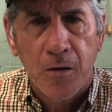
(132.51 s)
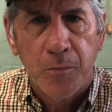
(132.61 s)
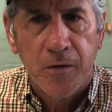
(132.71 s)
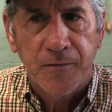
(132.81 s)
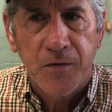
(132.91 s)

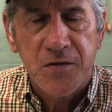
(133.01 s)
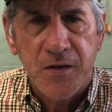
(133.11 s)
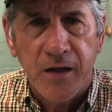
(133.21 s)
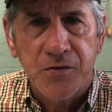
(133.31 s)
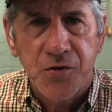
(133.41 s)
But if this
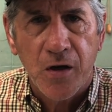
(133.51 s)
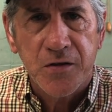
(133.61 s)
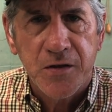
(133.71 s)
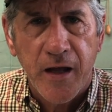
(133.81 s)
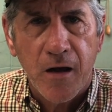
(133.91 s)
thing
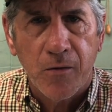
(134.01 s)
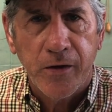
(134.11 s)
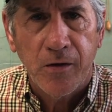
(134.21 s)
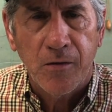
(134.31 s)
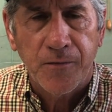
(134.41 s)
shuts down
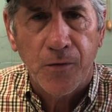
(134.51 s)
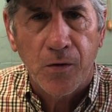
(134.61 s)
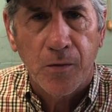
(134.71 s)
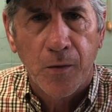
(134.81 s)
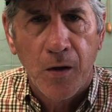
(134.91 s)
here
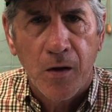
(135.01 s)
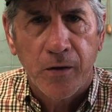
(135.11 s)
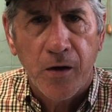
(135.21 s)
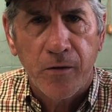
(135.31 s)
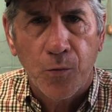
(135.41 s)
for
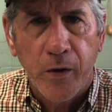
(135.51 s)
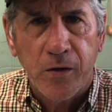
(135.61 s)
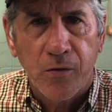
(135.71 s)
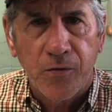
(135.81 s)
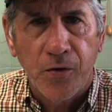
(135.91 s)
another week
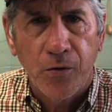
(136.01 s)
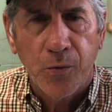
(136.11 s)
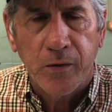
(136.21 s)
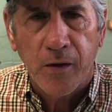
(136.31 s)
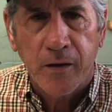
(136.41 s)
or two
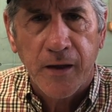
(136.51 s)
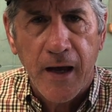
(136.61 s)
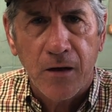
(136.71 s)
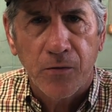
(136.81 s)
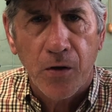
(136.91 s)
and
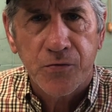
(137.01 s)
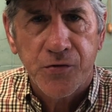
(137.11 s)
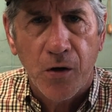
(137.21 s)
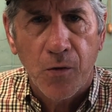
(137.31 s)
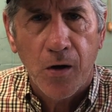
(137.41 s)
cattle don't
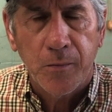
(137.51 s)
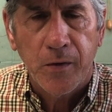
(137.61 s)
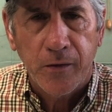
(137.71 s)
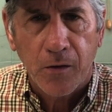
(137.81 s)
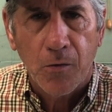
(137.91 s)
show up,
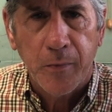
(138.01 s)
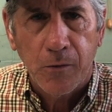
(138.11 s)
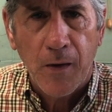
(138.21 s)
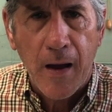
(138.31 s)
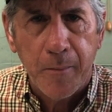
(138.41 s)
they're going to be
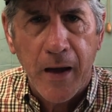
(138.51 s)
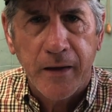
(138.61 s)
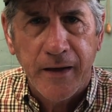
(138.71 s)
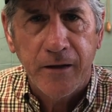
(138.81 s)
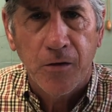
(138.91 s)
right back
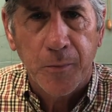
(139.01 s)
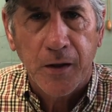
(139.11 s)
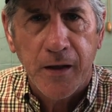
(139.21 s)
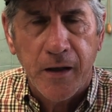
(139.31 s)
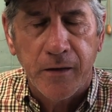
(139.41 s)
needing them
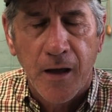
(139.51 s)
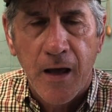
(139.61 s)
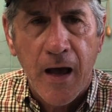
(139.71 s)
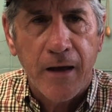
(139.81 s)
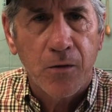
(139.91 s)
again.
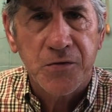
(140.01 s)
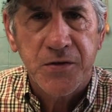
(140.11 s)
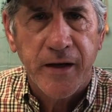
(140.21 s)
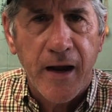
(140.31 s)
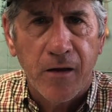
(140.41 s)
I don't
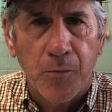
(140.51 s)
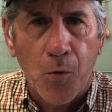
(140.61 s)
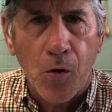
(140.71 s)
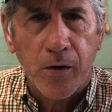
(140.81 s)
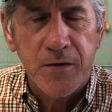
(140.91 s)
see how the
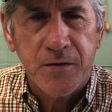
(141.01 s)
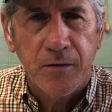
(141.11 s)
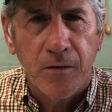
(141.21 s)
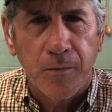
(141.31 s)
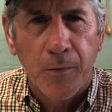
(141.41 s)
markets
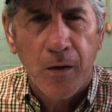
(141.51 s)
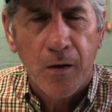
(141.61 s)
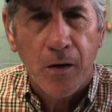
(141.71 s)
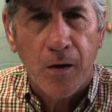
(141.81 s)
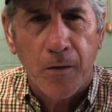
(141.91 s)
and
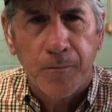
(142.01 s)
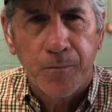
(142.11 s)
the